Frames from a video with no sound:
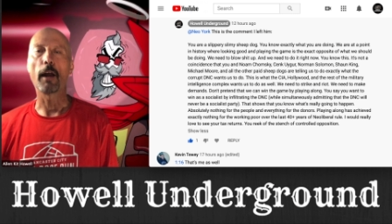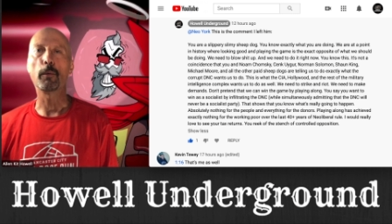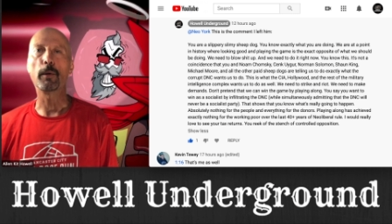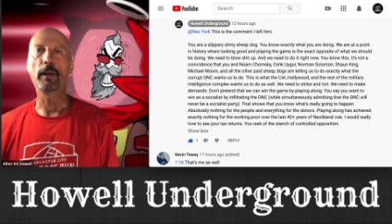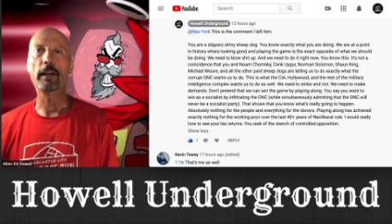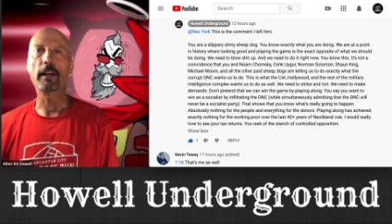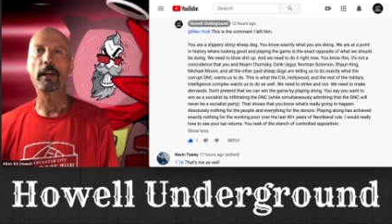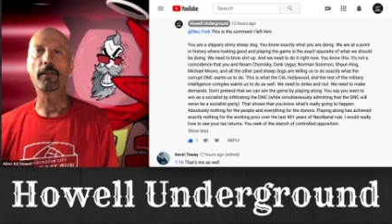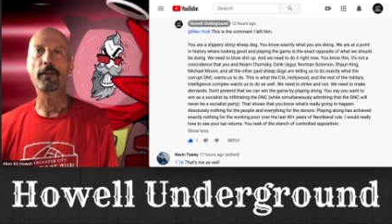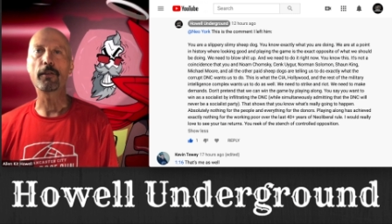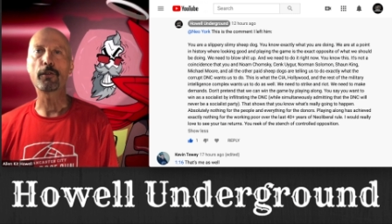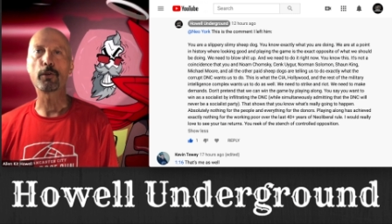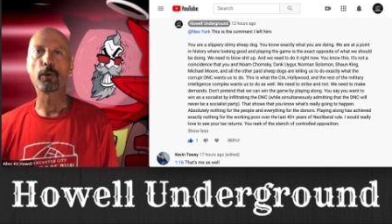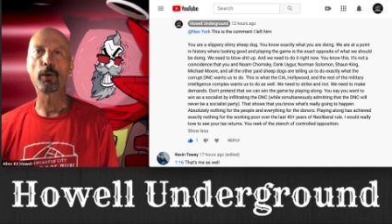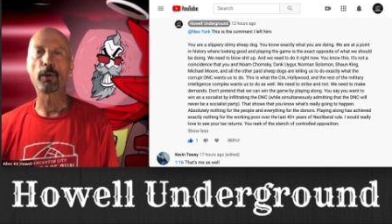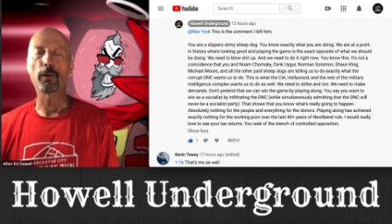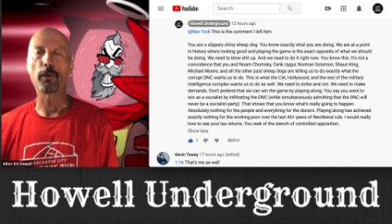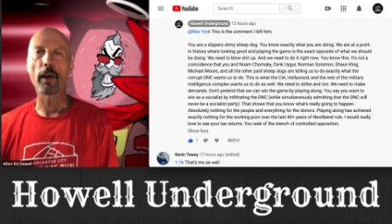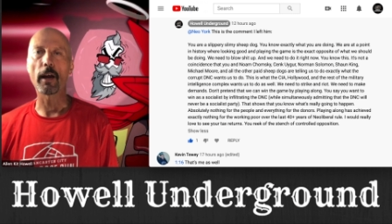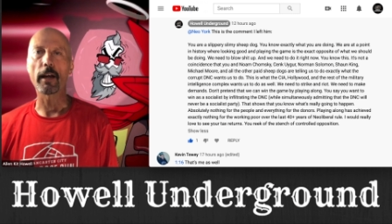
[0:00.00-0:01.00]
we need to do
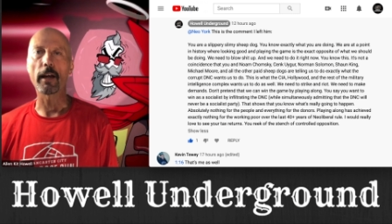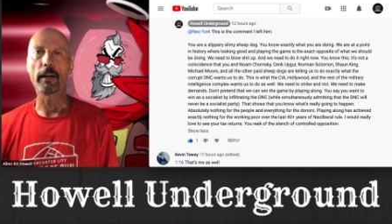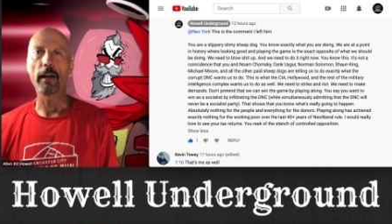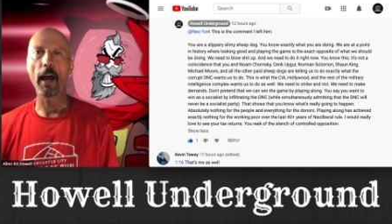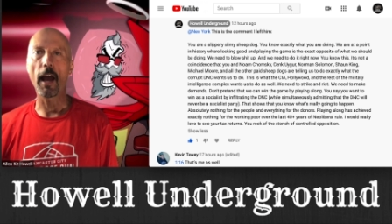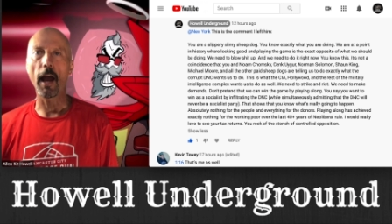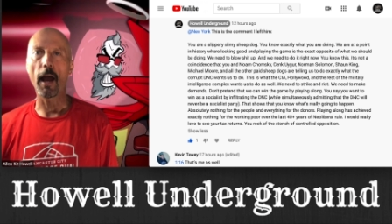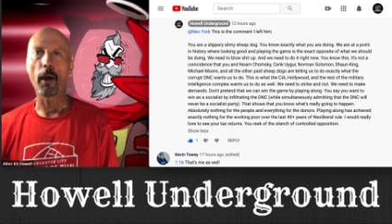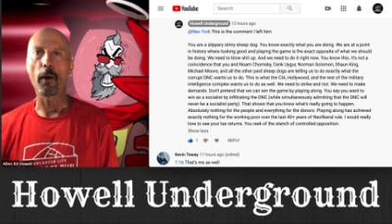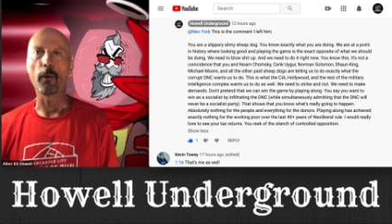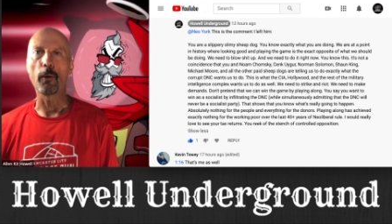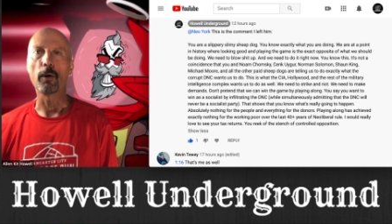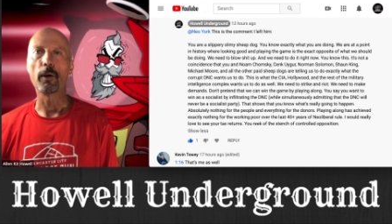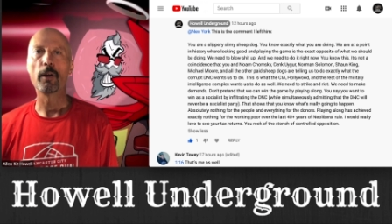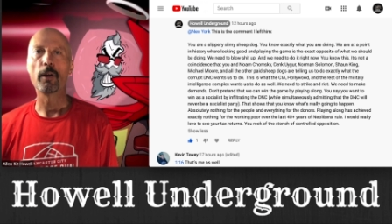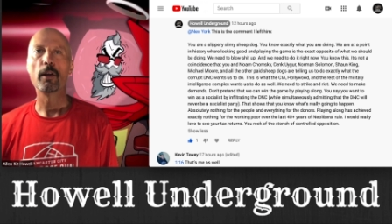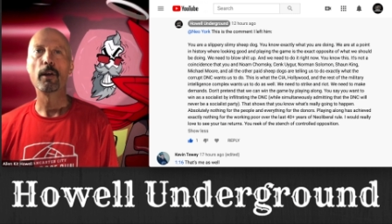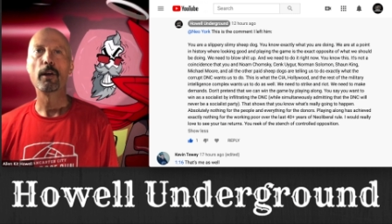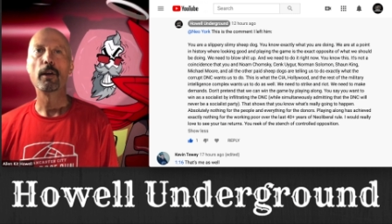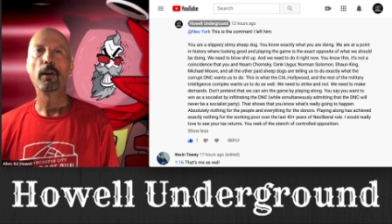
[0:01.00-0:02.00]
it right now.
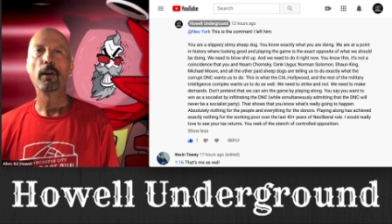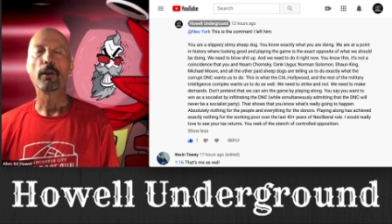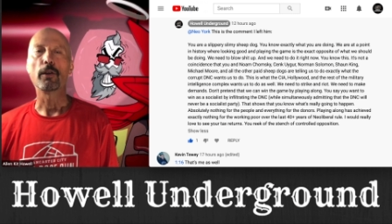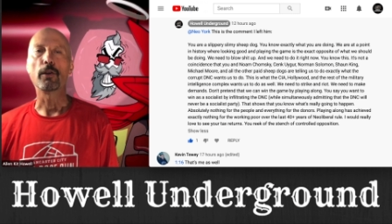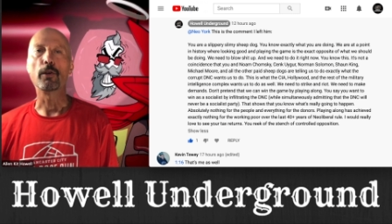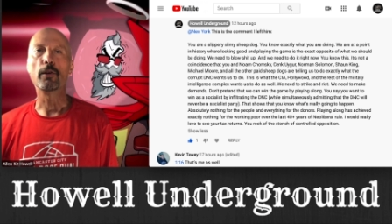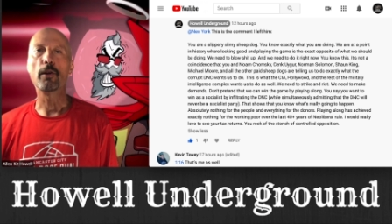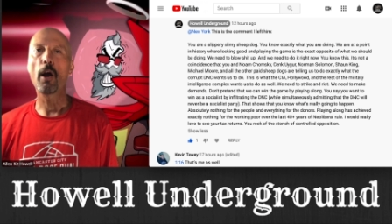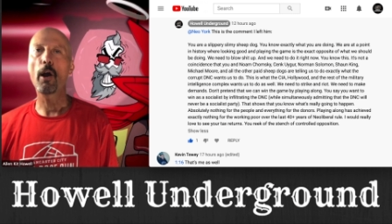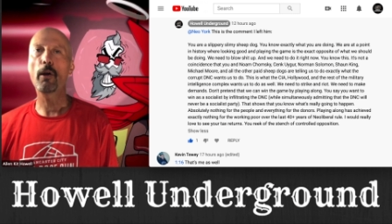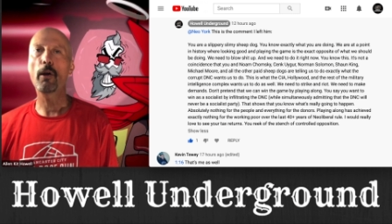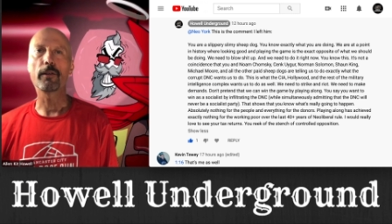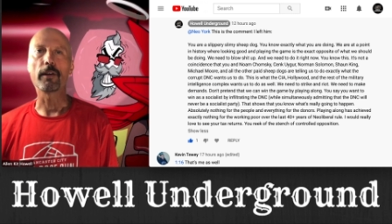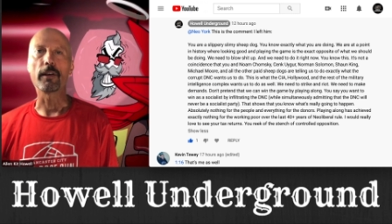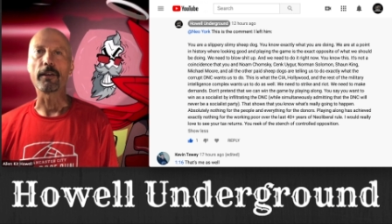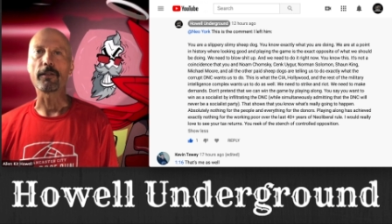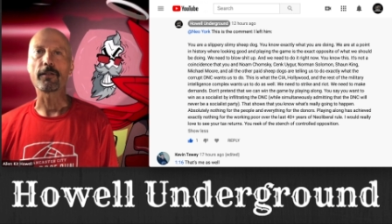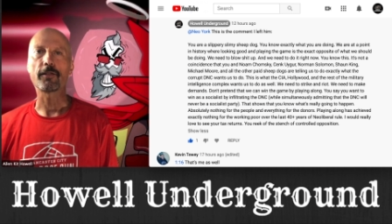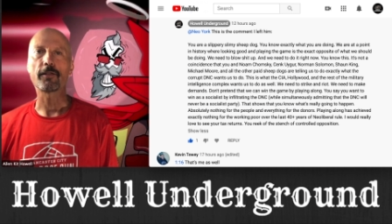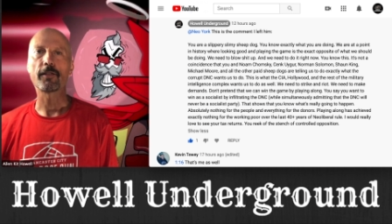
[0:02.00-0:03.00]
You know
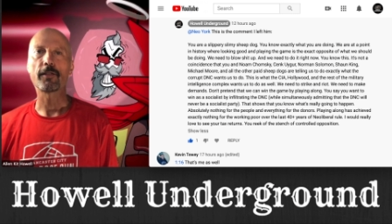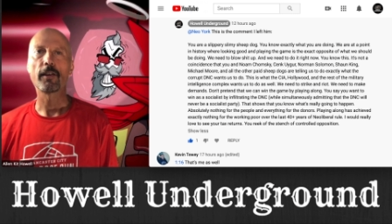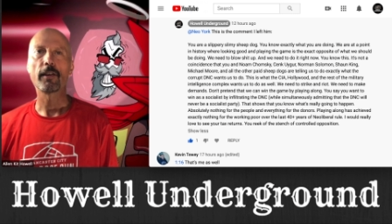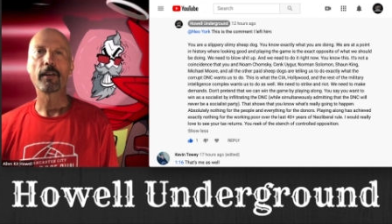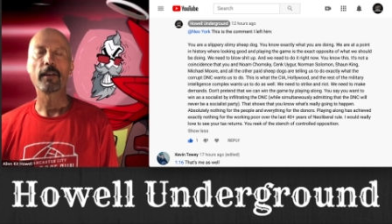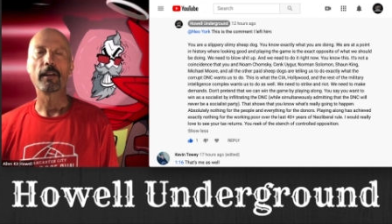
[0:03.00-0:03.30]
this.